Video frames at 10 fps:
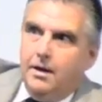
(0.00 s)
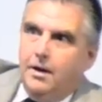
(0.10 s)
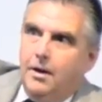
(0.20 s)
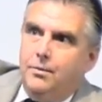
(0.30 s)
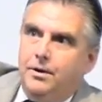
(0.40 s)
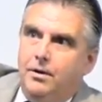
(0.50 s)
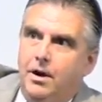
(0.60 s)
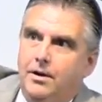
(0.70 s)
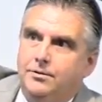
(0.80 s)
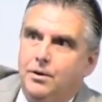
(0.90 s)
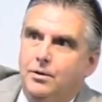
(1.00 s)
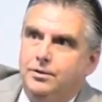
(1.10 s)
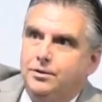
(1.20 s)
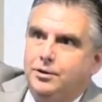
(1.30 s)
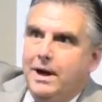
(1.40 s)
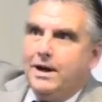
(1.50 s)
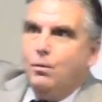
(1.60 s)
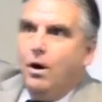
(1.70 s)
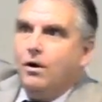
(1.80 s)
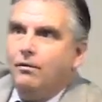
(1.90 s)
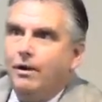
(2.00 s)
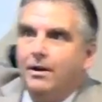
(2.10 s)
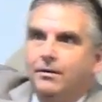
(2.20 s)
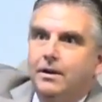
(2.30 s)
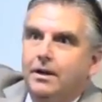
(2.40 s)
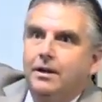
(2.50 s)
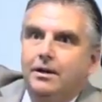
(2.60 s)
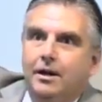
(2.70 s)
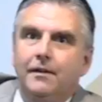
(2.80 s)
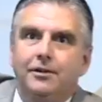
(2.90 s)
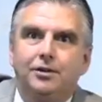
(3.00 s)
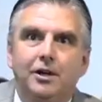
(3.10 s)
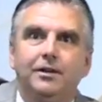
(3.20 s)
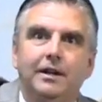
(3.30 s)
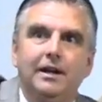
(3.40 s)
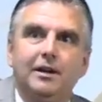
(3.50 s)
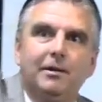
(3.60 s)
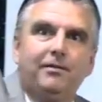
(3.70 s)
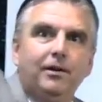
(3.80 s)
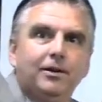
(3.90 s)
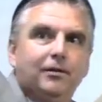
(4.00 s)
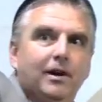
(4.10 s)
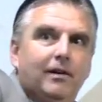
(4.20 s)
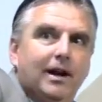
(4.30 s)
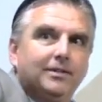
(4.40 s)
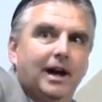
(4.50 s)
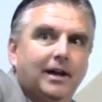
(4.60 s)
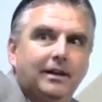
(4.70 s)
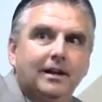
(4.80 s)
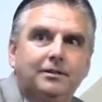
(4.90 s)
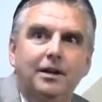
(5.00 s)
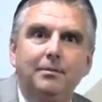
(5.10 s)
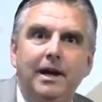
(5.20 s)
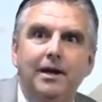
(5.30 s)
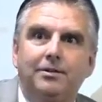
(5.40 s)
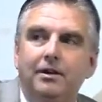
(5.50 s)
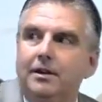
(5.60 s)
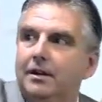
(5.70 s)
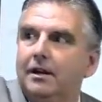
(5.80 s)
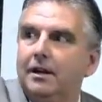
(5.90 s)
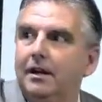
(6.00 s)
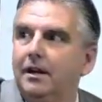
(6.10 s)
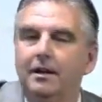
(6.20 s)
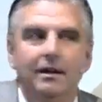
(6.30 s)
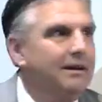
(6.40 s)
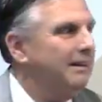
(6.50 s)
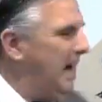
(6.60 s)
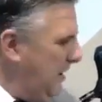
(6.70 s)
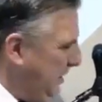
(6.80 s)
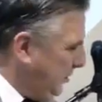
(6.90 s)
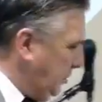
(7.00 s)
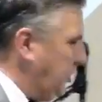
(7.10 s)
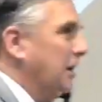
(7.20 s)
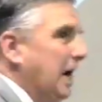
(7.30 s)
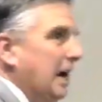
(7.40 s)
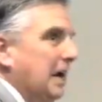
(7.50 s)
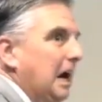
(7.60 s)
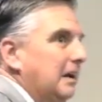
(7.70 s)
Open the garage door just so I can walk around the other junk to get to my refrigerator outside to get something extra all this junk I got,